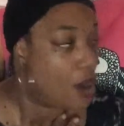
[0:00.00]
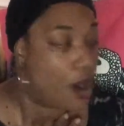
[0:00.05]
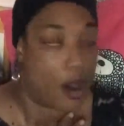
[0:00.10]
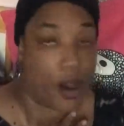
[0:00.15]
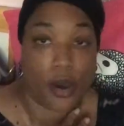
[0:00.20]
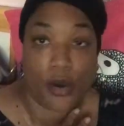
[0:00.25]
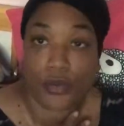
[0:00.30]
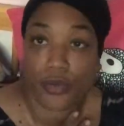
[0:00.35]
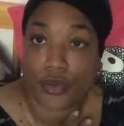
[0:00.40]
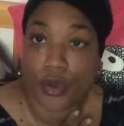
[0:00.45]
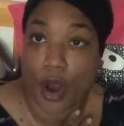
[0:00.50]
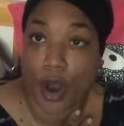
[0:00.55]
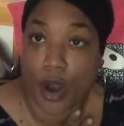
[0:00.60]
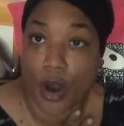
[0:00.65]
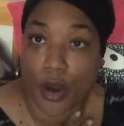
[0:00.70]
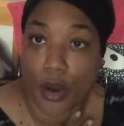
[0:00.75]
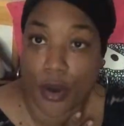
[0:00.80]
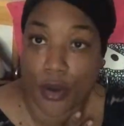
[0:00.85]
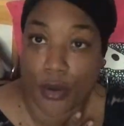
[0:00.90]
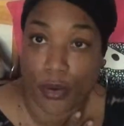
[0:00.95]

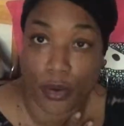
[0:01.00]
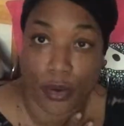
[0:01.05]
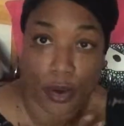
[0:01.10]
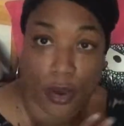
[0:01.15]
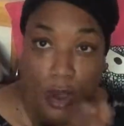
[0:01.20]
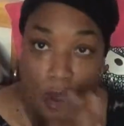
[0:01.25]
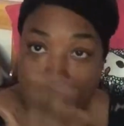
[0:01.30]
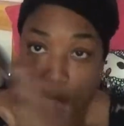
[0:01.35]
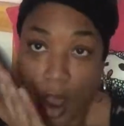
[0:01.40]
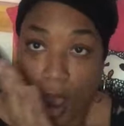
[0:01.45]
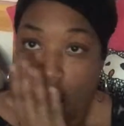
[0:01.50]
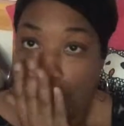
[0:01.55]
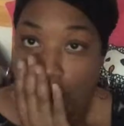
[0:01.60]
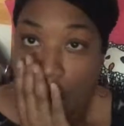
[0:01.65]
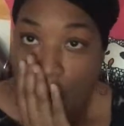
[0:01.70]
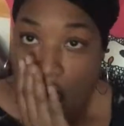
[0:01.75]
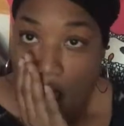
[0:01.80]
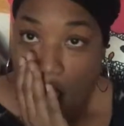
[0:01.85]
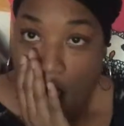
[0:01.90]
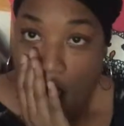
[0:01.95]
oh no,
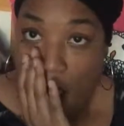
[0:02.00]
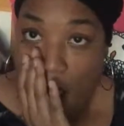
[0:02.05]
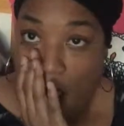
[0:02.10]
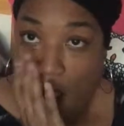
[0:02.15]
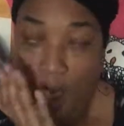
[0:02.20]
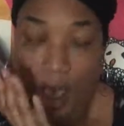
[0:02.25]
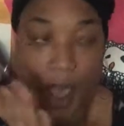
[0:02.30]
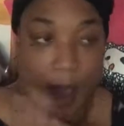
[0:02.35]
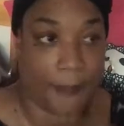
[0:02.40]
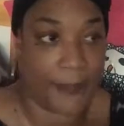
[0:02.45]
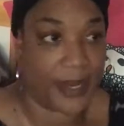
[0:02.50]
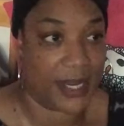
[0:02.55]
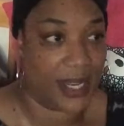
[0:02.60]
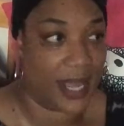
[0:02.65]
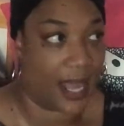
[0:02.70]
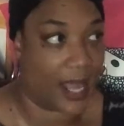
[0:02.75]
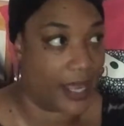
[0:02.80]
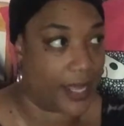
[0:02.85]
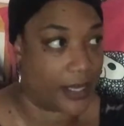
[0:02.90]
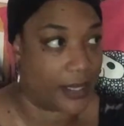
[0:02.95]
oh, I'd be
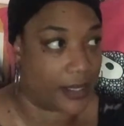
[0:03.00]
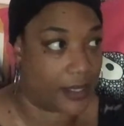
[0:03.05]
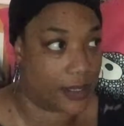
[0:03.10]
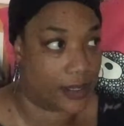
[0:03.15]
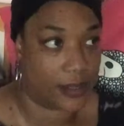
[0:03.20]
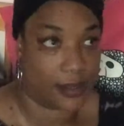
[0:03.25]
like